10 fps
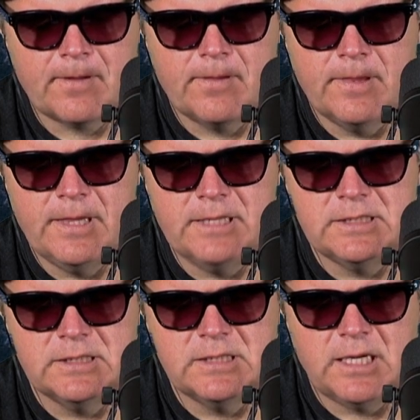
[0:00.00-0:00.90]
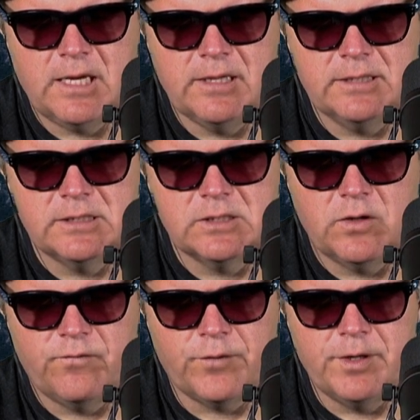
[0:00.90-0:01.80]
this is
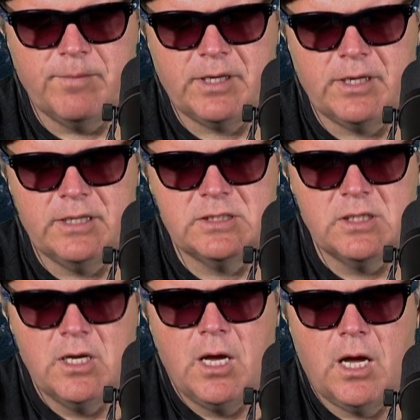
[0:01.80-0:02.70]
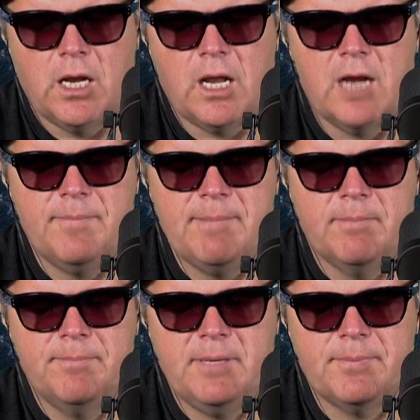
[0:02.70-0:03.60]
good for you, because a lot of people
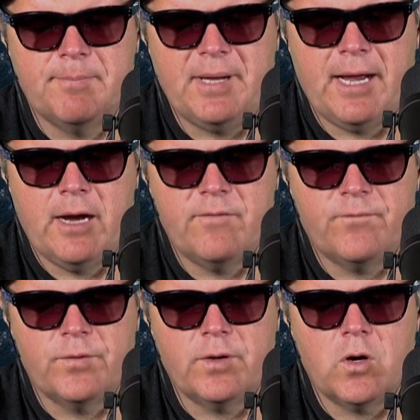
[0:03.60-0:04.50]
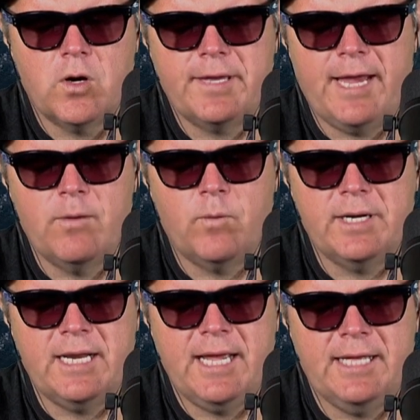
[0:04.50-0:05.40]
be prepared for the hurricane when
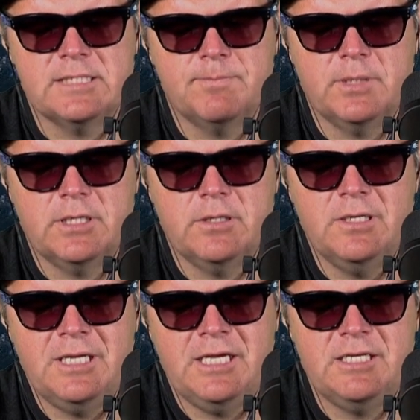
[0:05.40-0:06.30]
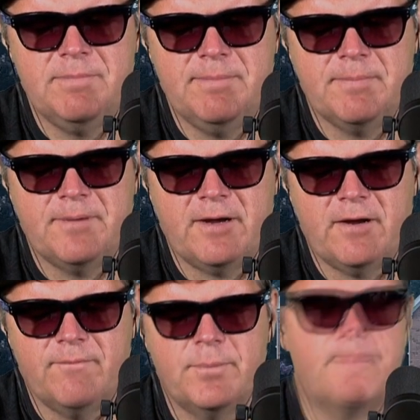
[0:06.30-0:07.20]
it hits, but you need to be
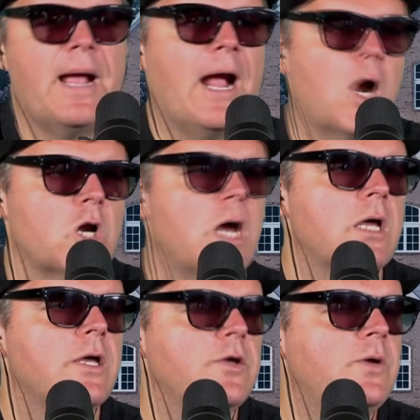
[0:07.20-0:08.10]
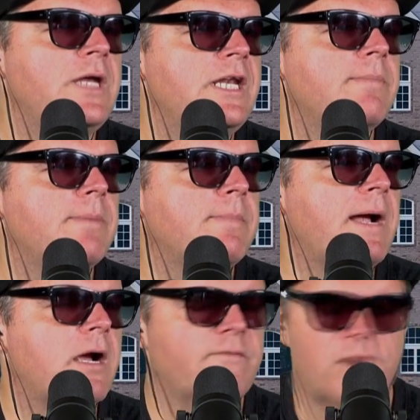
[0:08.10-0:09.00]
prepared. You need to be
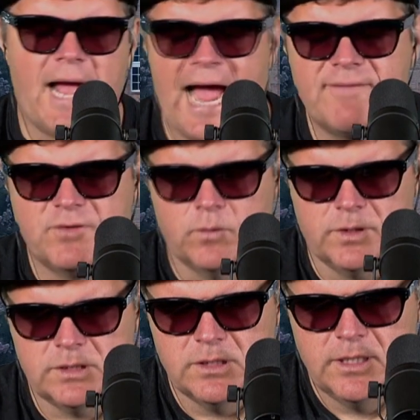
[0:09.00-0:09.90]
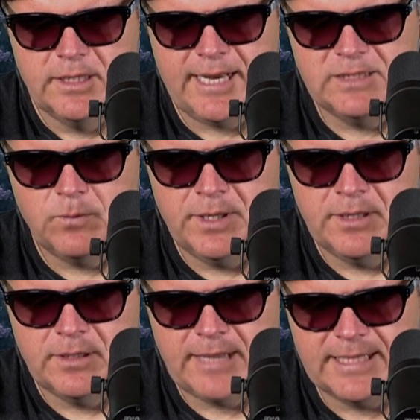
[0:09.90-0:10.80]
prepared for afterwards. That's
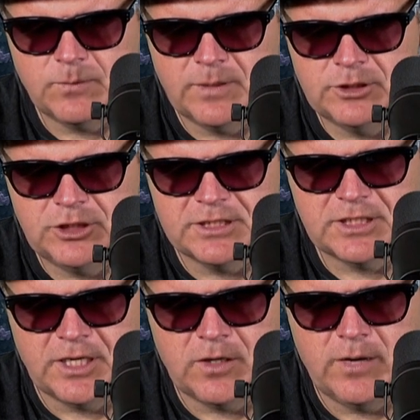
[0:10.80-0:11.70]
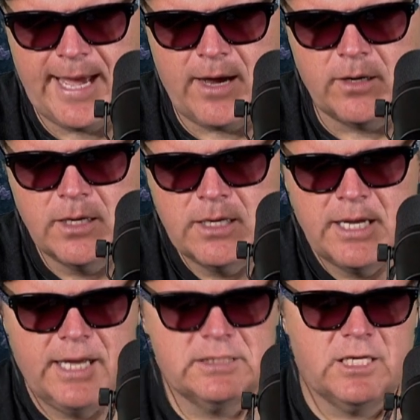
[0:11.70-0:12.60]
when shit's gonna go down.
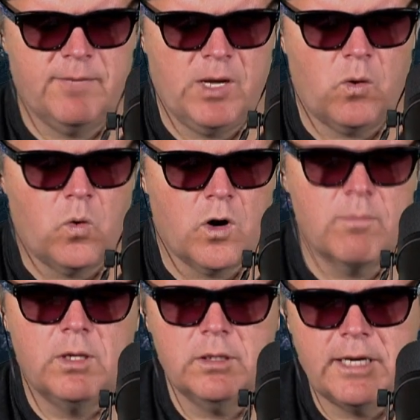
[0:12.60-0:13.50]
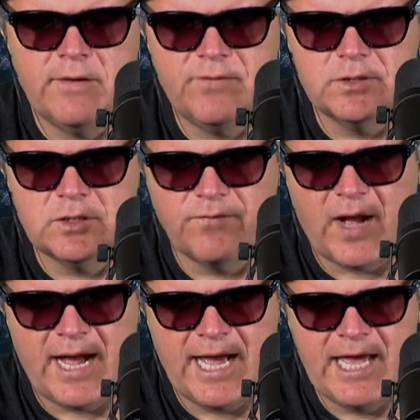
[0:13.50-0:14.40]
It's gonna be horrible, and if you
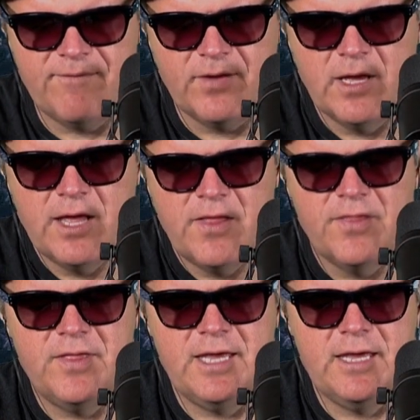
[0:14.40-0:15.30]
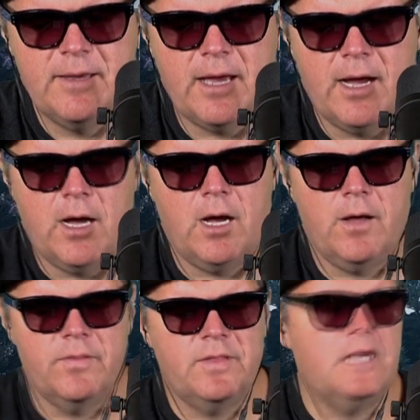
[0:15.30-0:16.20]
survive
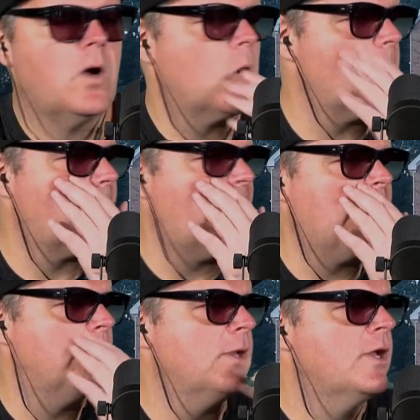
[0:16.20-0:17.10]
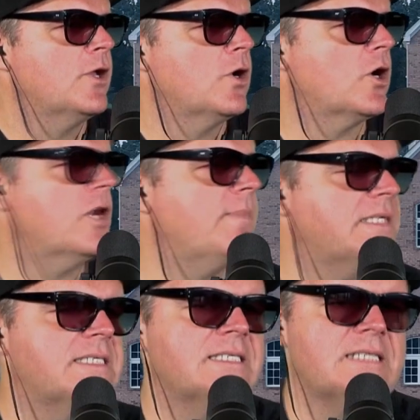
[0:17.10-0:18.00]
the hurricane, you're gonna be
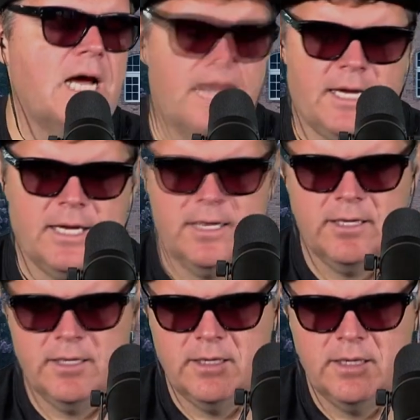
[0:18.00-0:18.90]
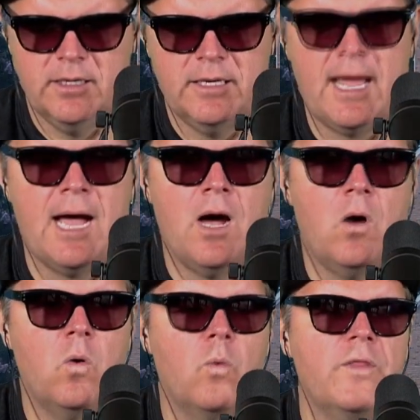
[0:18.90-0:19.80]
stuck
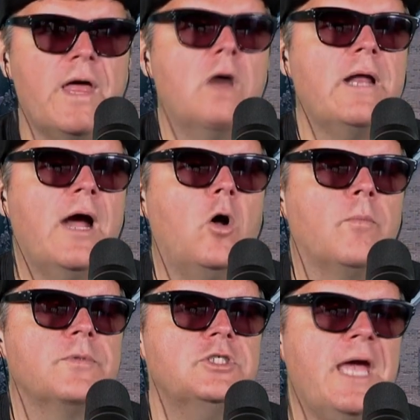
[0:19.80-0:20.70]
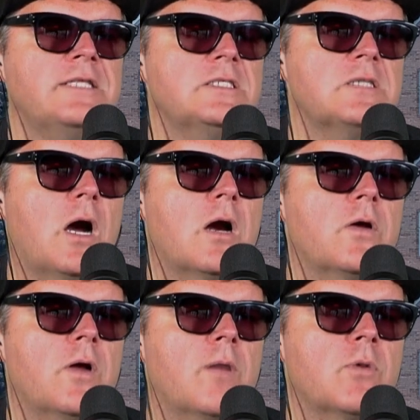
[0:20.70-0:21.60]
now without help. Chances
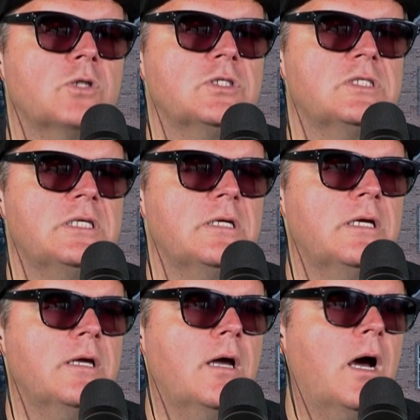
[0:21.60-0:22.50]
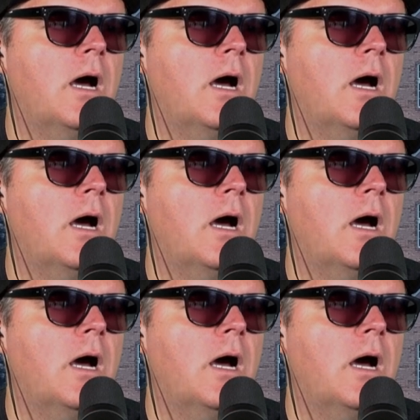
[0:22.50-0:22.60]
are emergency